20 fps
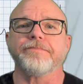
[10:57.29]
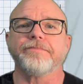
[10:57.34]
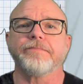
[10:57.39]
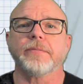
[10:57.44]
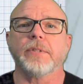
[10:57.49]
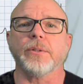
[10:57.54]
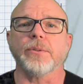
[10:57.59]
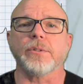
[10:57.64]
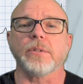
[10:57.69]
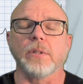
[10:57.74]

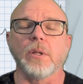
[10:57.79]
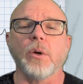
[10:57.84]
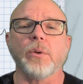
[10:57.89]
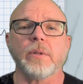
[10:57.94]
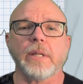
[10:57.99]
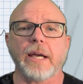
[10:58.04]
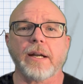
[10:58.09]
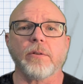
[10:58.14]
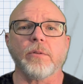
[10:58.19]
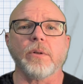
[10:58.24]
those low
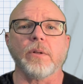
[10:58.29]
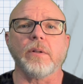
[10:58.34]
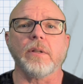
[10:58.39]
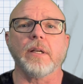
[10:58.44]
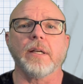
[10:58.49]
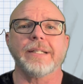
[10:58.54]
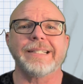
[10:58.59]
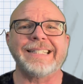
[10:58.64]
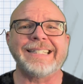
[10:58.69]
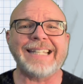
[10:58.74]

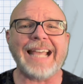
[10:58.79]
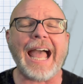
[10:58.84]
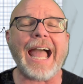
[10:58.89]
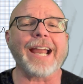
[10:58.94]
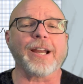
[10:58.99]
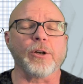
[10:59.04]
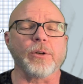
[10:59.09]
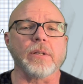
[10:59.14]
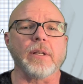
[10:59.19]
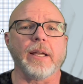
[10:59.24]
lateral
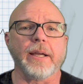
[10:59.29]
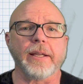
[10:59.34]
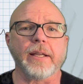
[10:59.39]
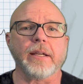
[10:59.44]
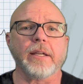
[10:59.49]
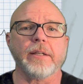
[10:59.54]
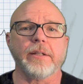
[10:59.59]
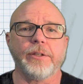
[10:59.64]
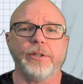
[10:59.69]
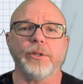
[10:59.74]

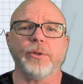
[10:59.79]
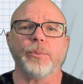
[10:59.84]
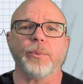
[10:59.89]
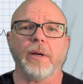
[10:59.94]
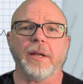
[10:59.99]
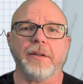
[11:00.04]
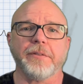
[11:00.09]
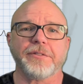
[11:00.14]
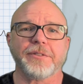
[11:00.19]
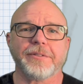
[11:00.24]
dagger-like Q
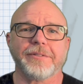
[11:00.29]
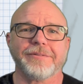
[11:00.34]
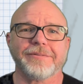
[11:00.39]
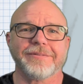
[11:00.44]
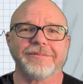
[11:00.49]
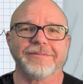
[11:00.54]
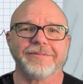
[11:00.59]
waves.